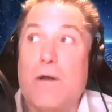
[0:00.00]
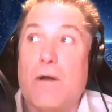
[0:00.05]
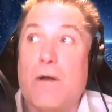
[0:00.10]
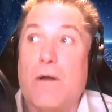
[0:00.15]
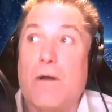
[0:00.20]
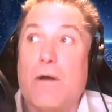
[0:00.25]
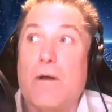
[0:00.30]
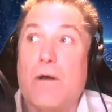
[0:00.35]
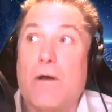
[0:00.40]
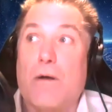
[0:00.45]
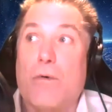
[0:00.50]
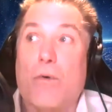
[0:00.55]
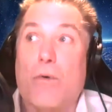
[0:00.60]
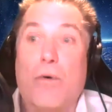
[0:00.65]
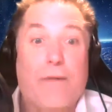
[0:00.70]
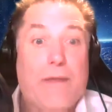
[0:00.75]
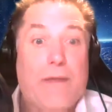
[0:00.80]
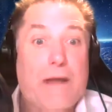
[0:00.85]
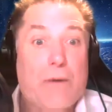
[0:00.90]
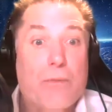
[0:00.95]

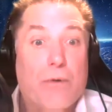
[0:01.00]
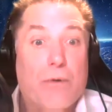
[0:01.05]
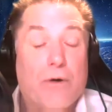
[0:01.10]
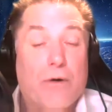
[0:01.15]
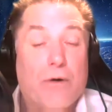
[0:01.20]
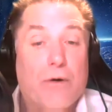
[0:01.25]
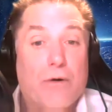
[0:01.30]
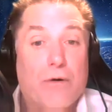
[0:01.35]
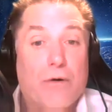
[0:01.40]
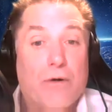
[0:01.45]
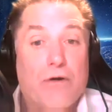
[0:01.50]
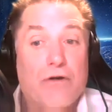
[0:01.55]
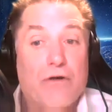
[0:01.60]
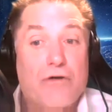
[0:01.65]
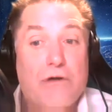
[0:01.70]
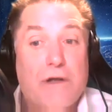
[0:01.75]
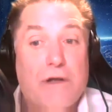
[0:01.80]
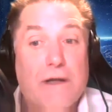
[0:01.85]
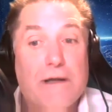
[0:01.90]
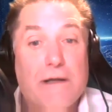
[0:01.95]
or they were
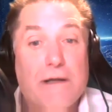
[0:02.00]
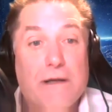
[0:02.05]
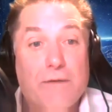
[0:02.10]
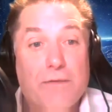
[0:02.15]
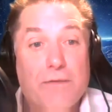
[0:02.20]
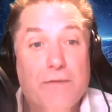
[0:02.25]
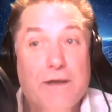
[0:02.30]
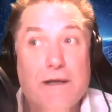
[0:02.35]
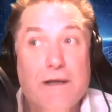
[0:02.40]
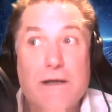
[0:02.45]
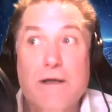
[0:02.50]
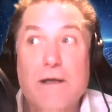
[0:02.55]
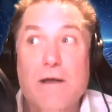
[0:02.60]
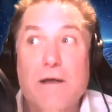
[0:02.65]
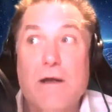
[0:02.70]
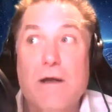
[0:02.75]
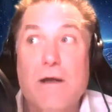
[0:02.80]
getting the